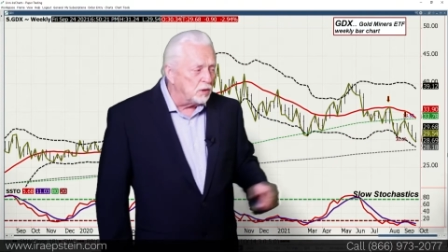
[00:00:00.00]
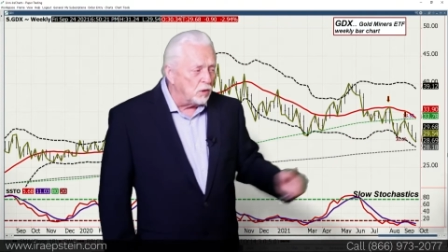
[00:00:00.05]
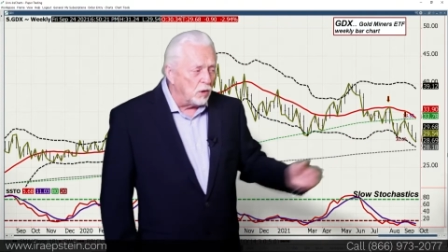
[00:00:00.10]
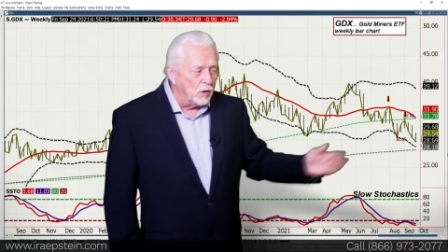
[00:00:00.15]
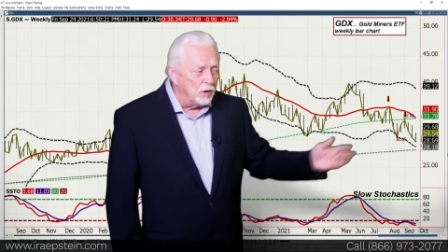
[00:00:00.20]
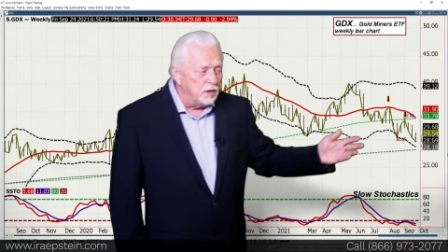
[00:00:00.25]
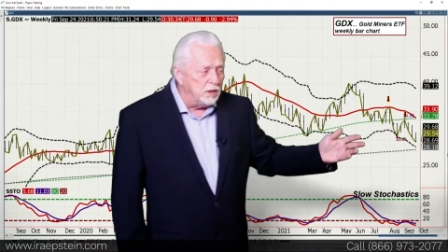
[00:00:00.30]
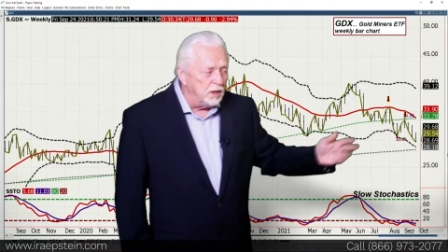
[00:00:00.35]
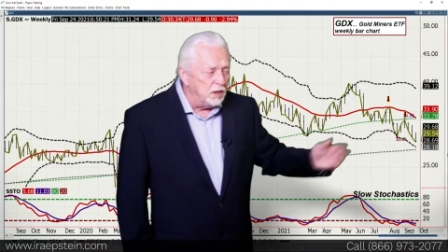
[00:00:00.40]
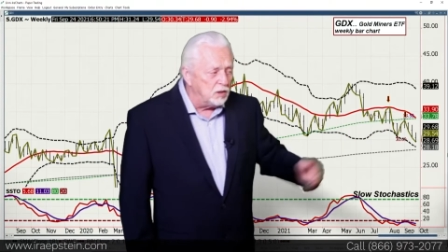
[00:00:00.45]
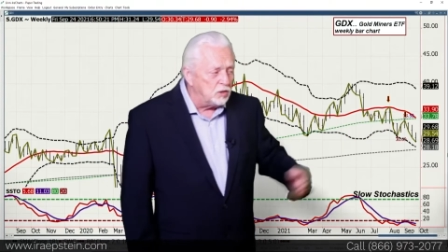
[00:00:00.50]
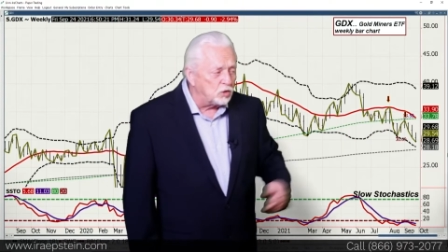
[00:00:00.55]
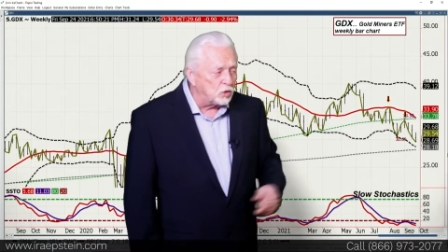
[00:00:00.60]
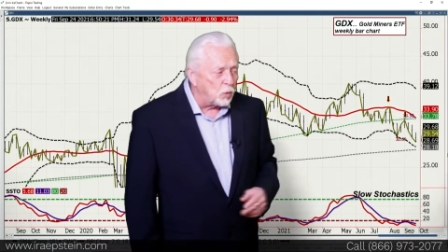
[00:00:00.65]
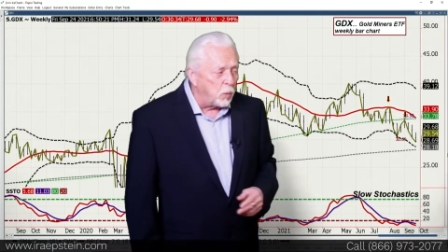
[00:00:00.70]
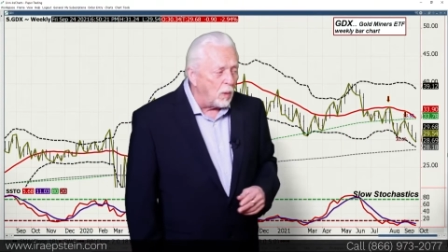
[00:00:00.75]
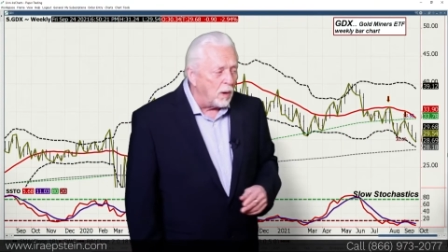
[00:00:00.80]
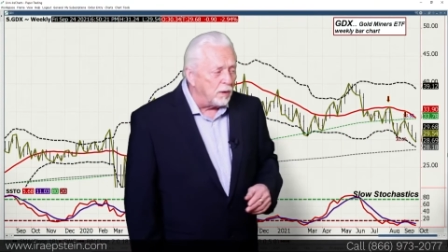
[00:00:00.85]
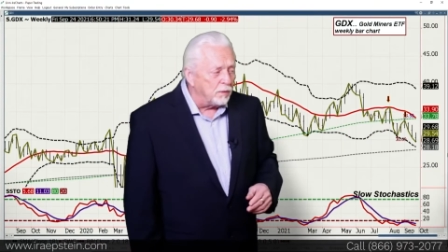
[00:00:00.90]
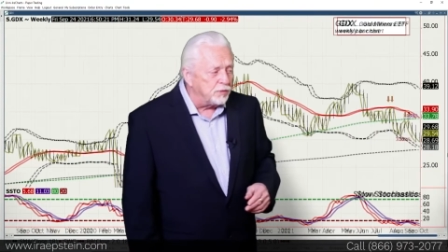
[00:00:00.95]
It only needs
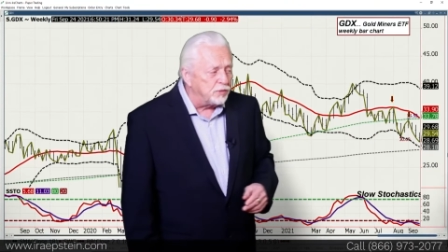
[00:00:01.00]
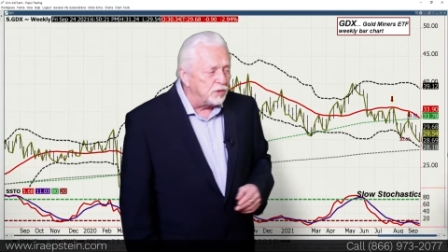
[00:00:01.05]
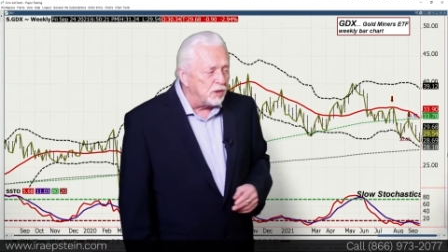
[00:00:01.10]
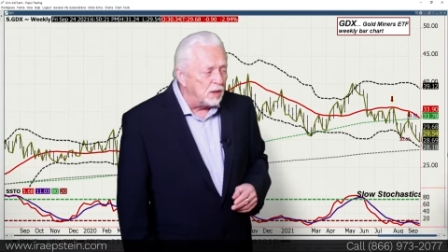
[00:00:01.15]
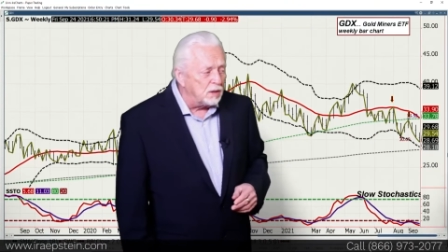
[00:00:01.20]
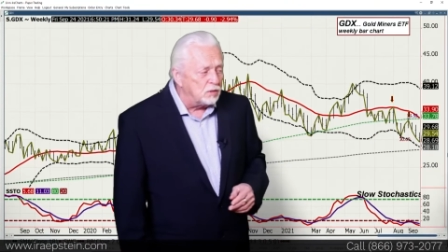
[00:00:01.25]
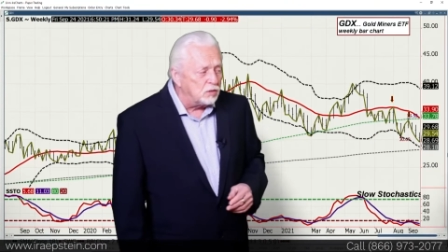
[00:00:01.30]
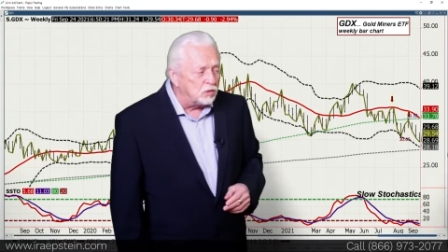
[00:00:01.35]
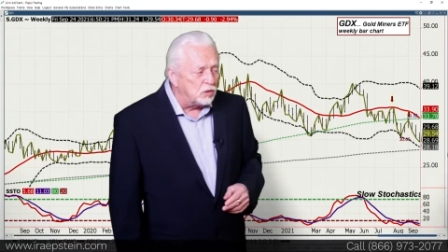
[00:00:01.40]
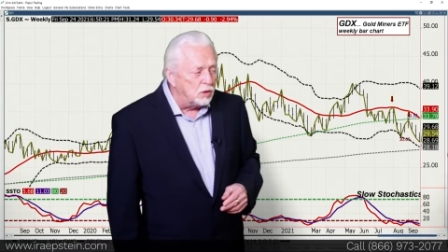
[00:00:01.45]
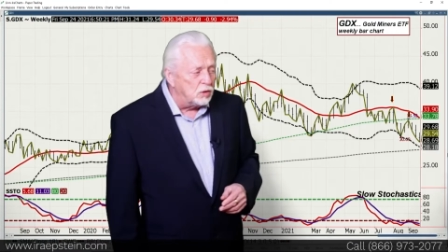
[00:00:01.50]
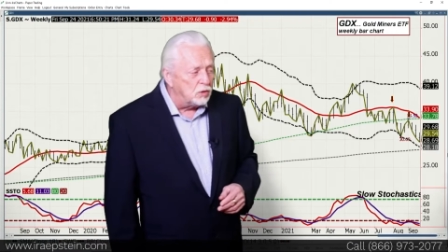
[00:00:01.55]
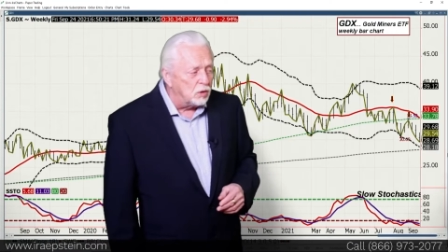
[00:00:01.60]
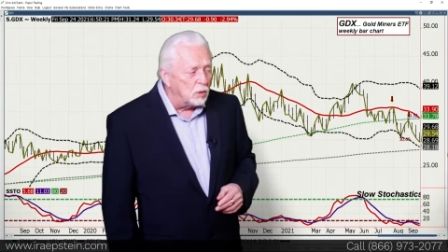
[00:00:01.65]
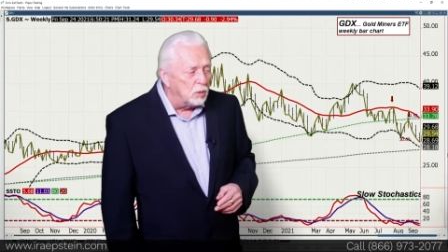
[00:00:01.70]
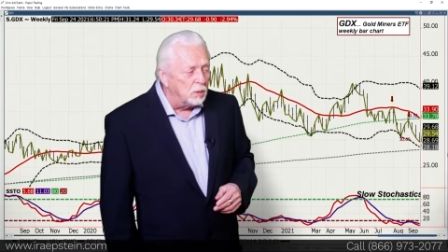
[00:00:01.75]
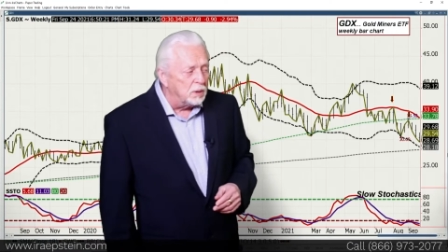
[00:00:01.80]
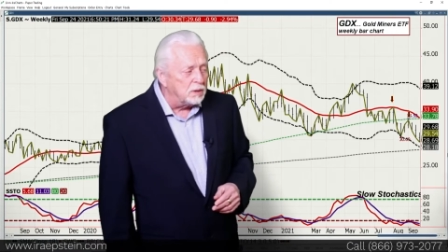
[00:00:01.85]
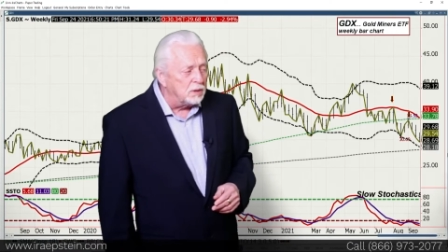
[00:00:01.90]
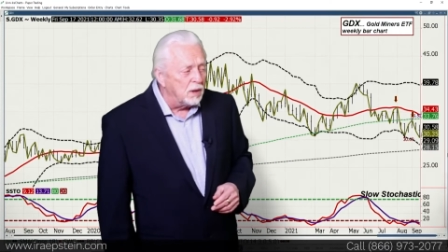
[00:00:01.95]
12 cents to
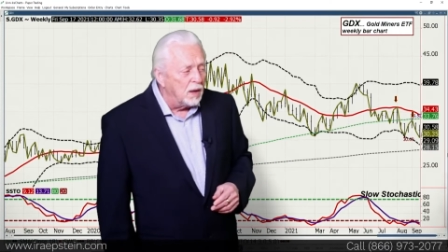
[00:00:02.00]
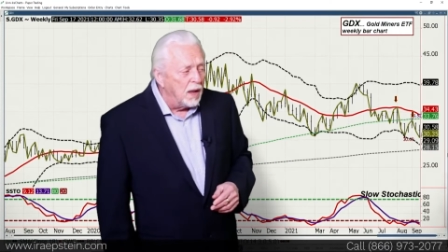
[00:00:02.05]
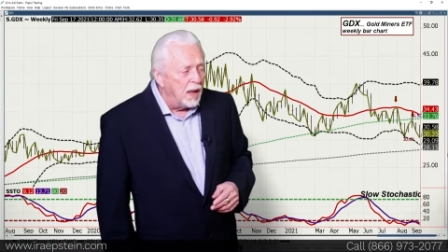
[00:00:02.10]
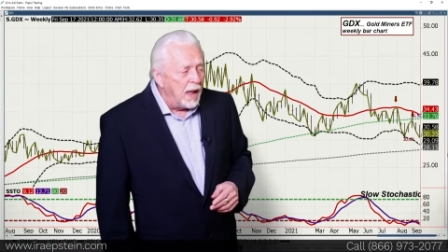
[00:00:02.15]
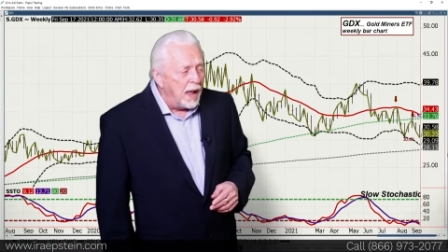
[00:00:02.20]
do it,